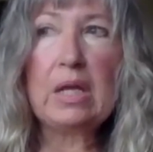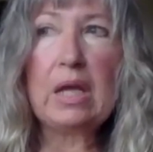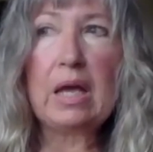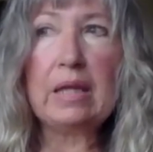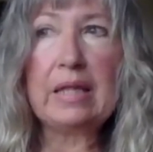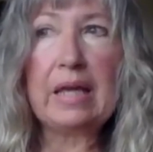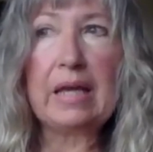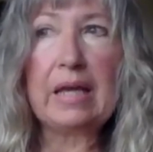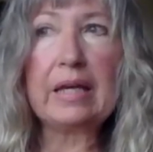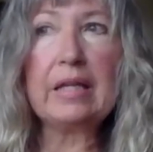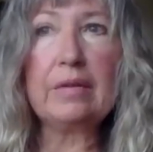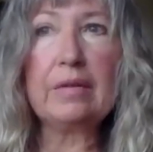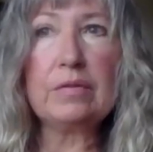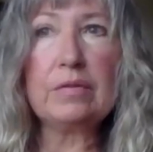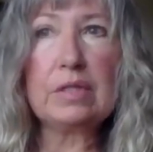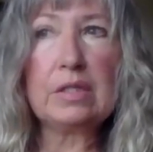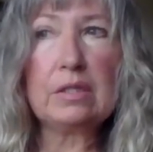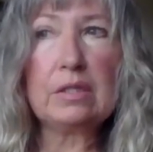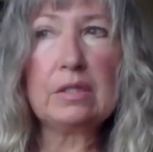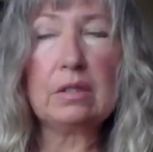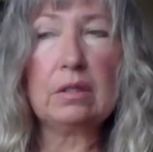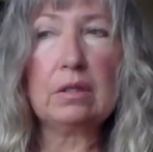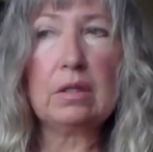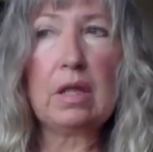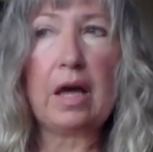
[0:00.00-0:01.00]
And that gives
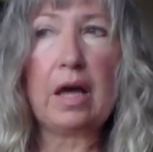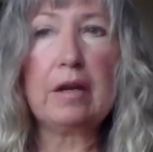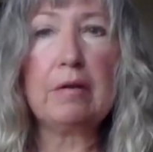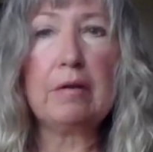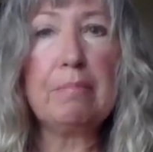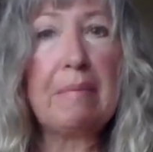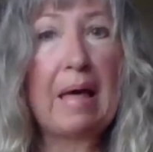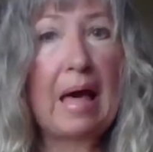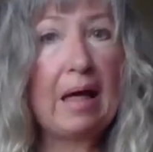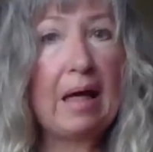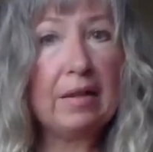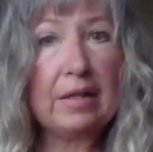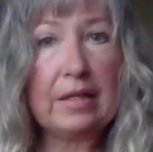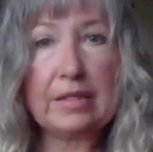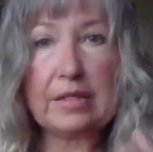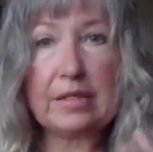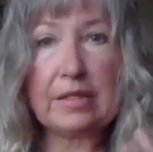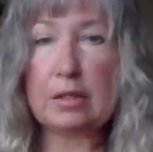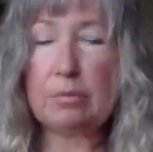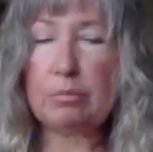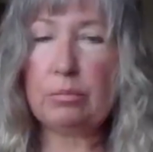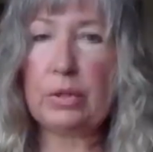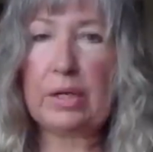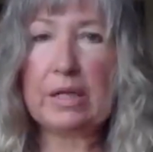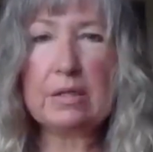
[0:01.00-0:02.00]
us a lot of
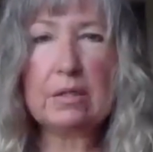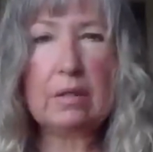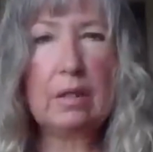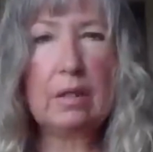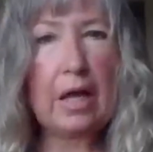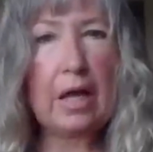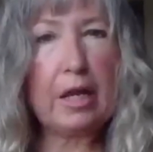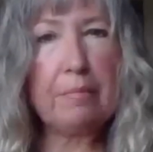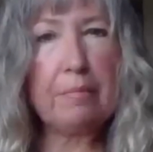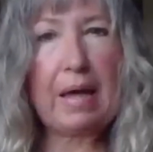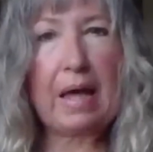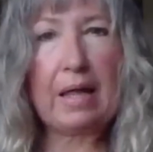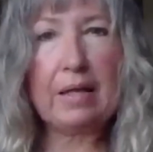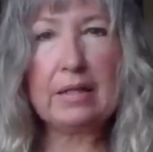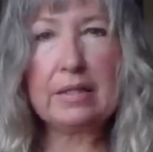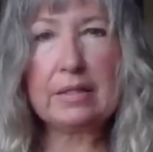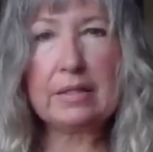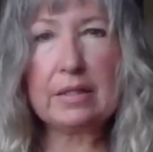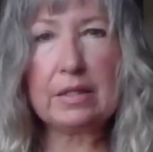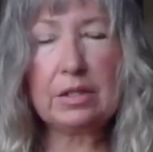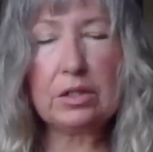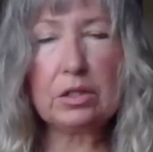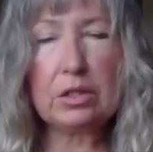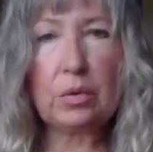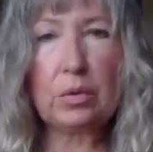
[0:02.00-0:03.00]
balance. It brings a lot of
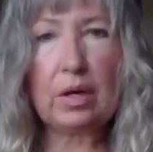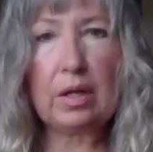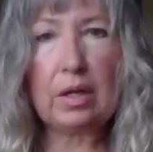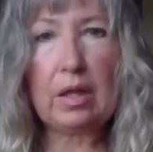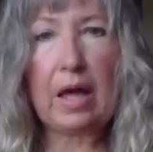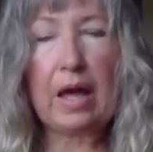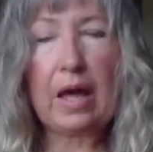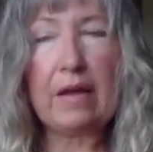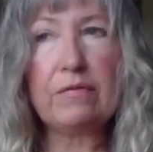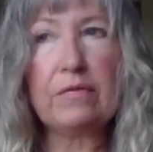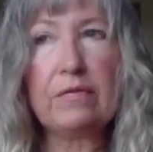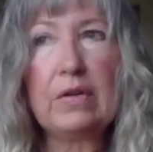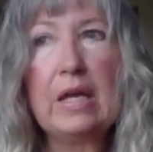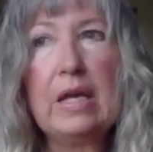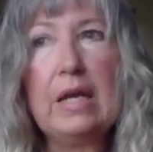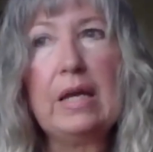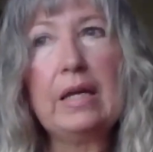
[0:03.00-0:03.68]
balance into our life.